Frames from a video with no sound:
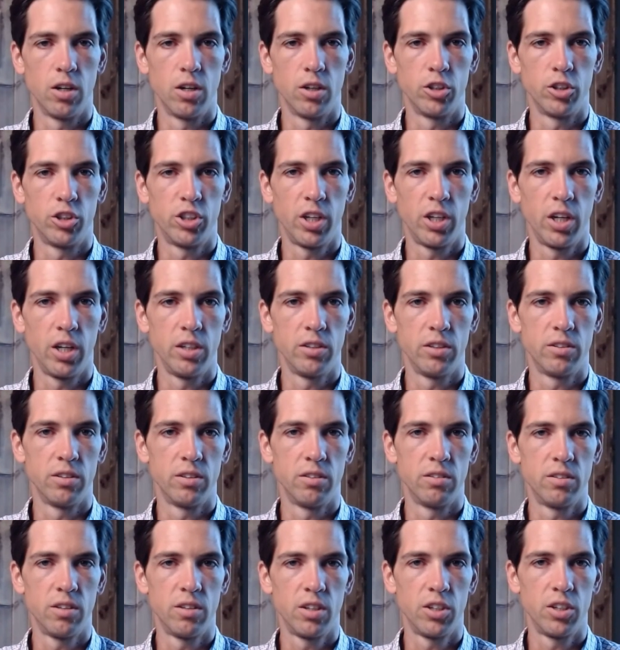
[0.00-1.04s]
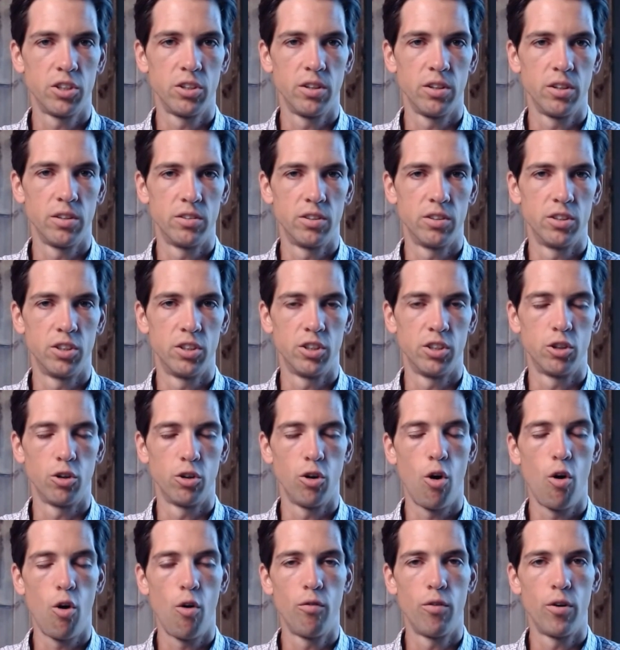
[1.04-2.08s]
unchanged, and essentially, this is just your
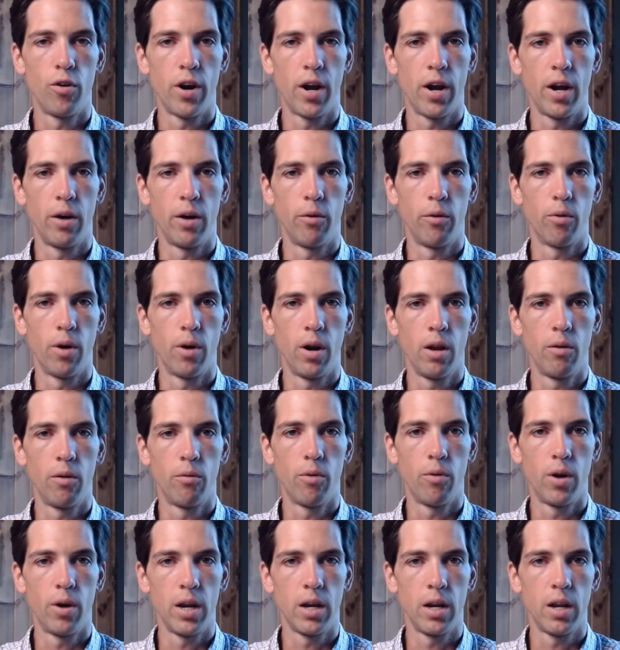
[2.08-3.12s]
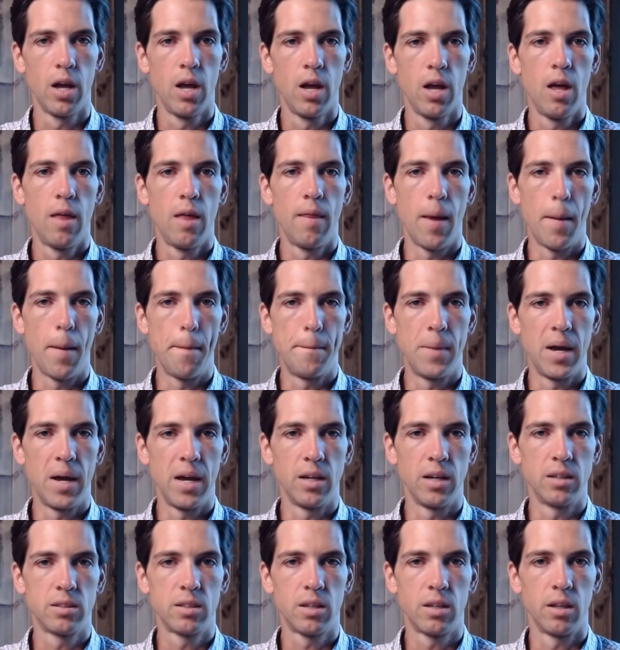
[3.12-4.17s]
overnight rate that
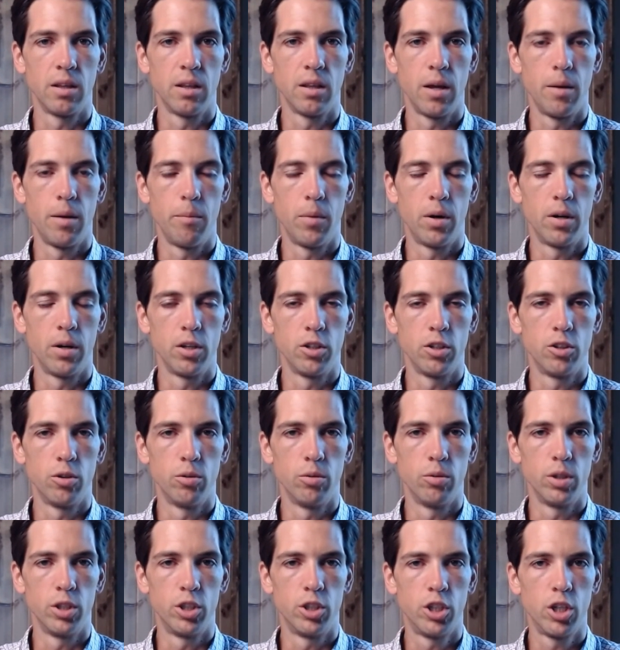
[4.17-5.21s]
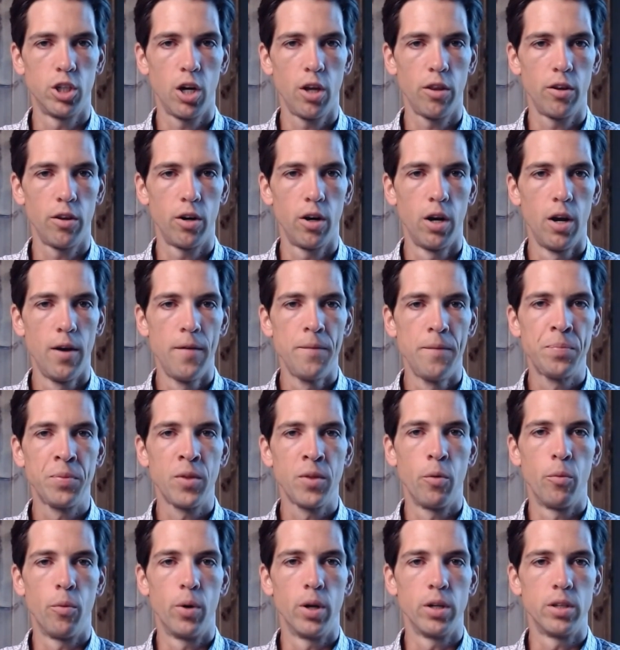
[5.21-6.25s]
banks can lend money to each other.
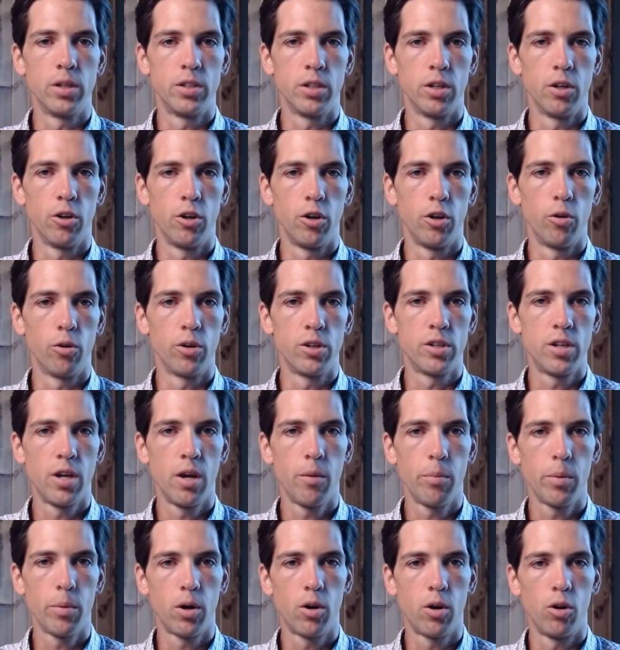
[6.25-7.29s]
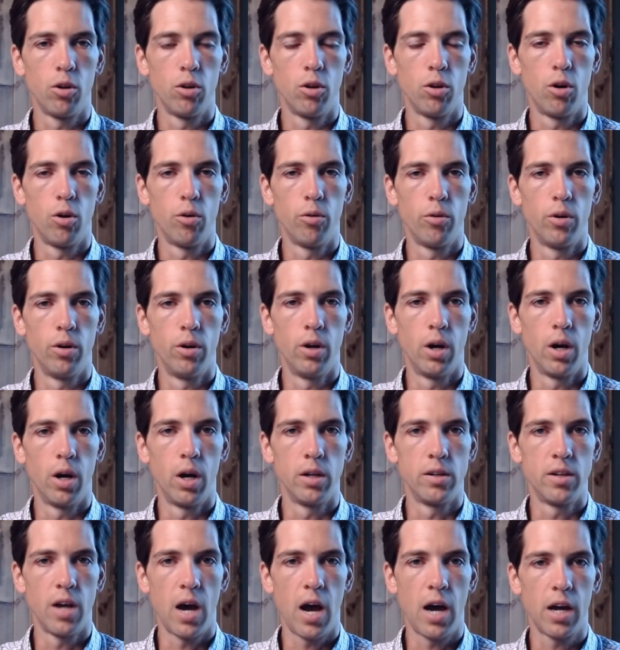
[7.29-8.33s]
What your, your typical loan uh,
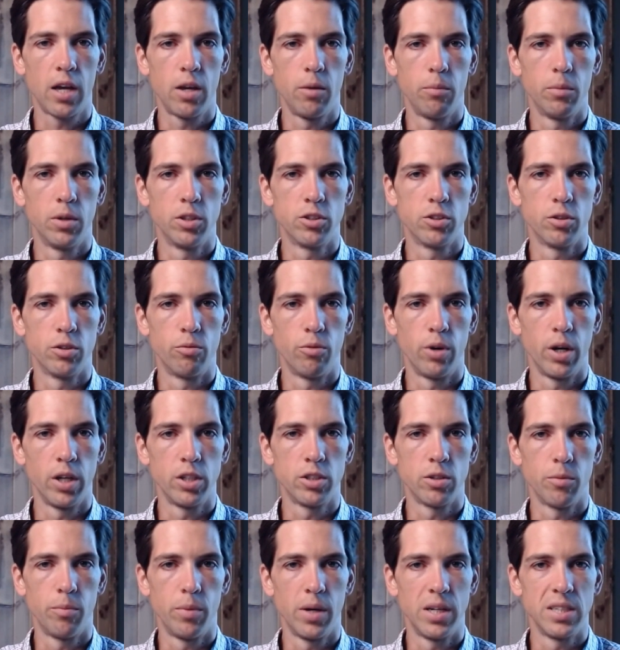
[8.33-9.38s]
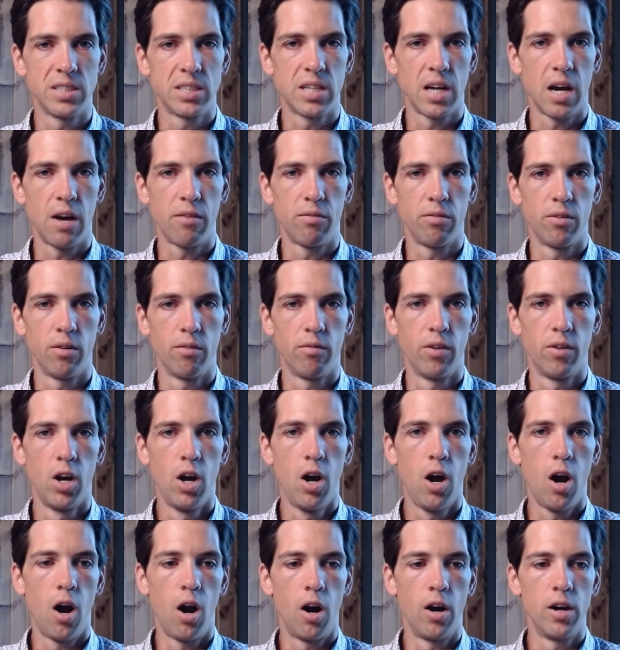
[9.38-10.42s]
documents and rates are based off of
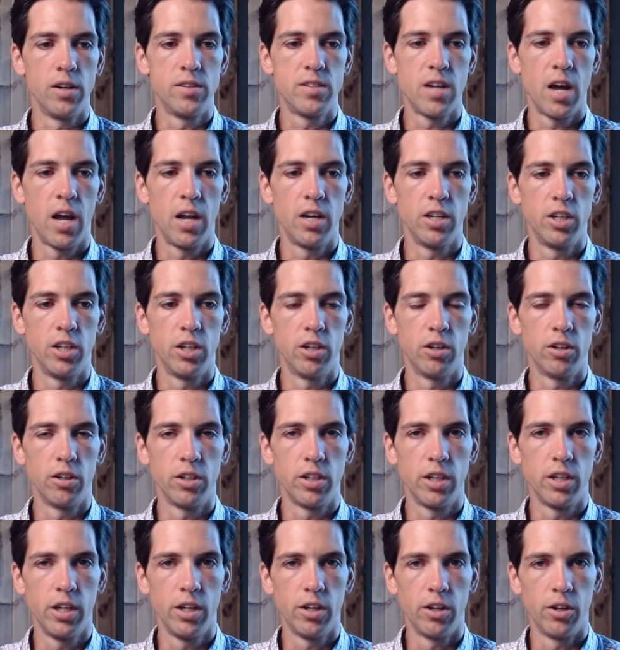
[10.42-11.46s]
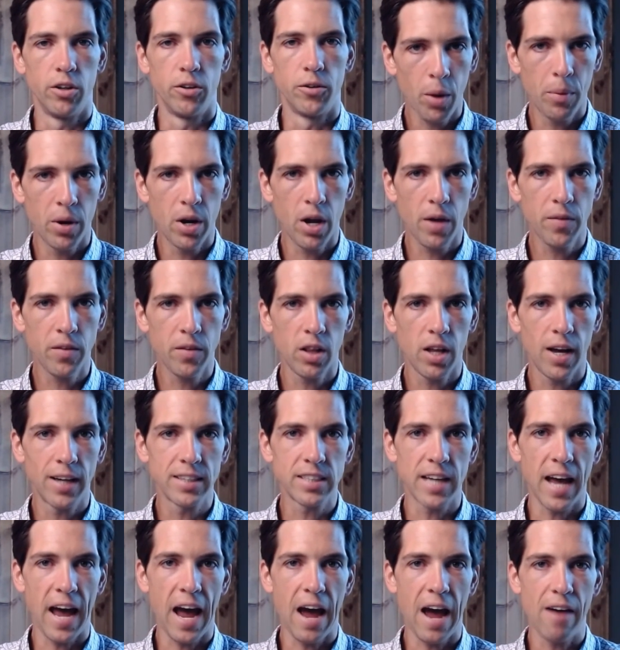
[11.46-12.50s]
are a 10 year yield. But nonetheless,
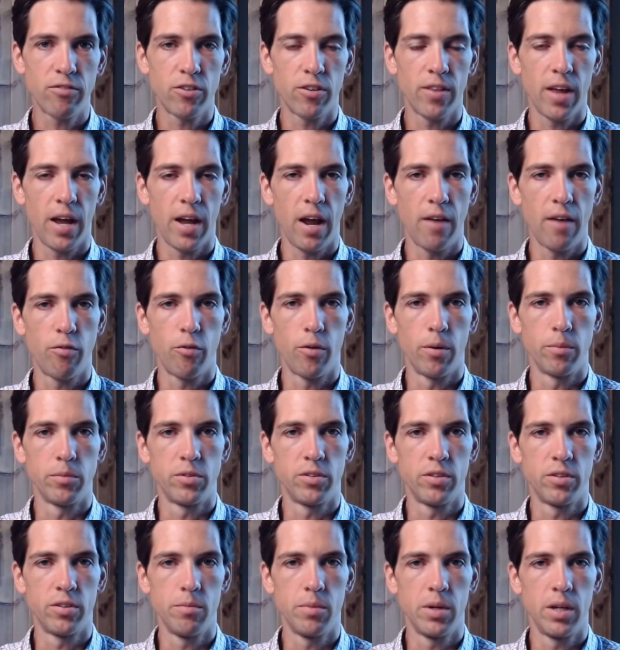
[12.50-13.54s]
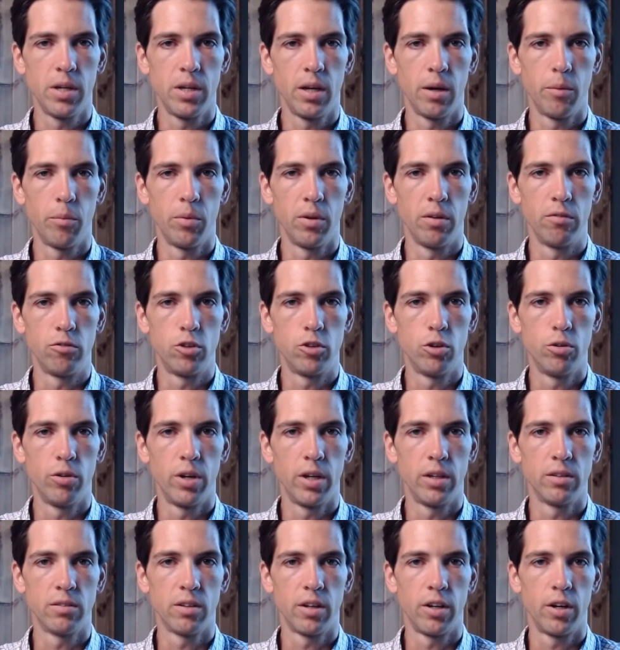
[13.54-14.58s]
after that FOMC meeting, I believe two
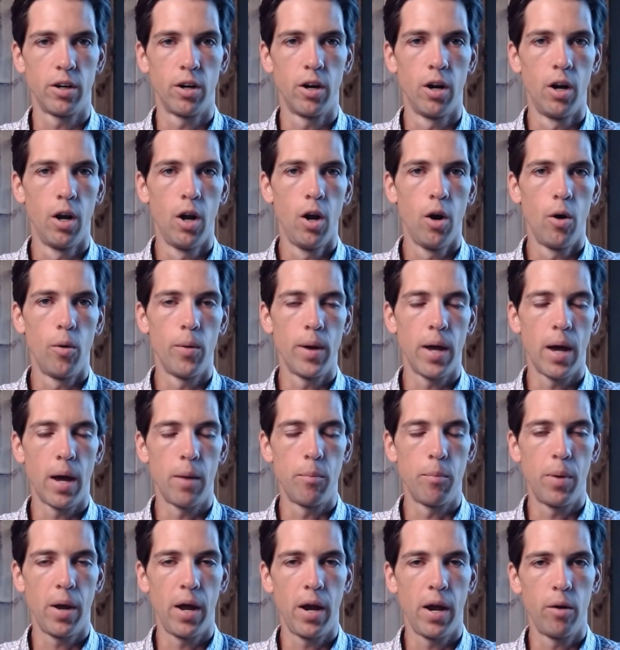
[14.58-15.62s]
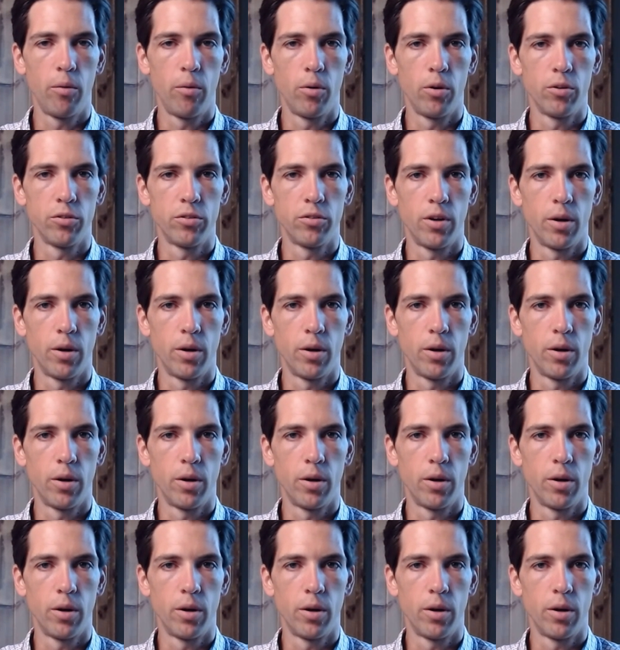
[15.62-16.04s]
days later, we had payrolls